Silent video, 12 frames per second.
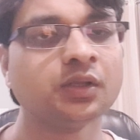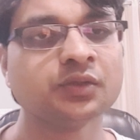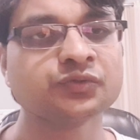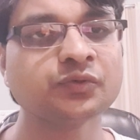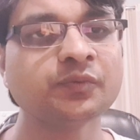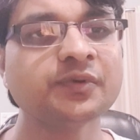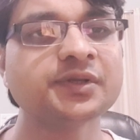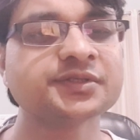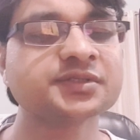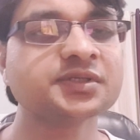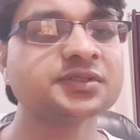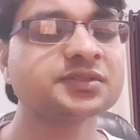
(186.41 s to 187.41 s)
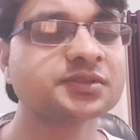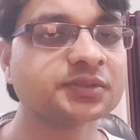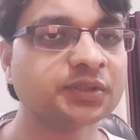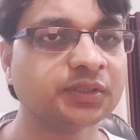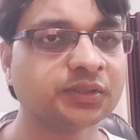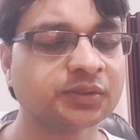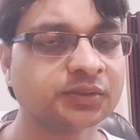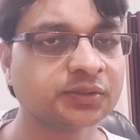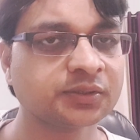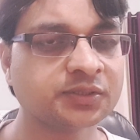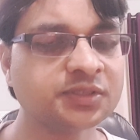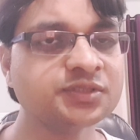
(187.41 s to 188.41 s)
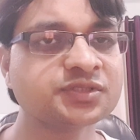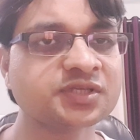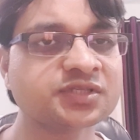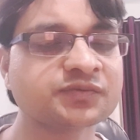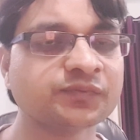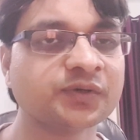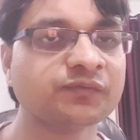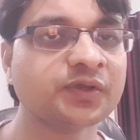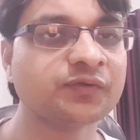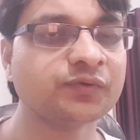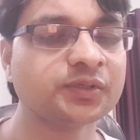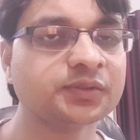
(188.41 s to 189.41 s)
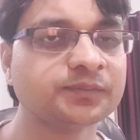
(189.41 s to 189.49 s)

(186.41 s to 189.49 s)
So we will discuss each test one by one.